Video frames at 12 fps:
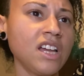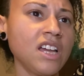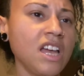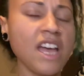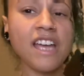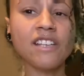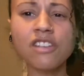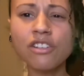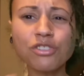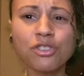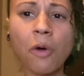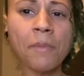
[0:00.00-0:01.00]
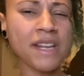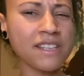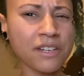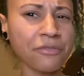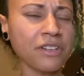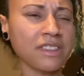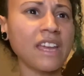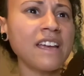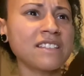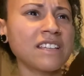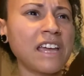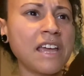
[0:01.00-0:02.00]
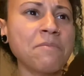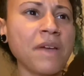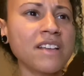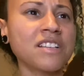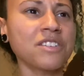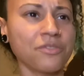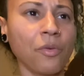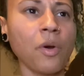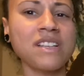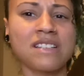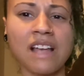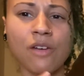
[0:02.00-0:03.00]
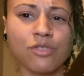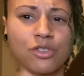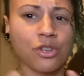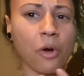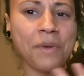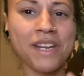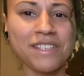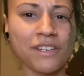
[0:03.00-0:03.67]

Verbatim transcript: He does so many different things. Like he makes his voice sound so many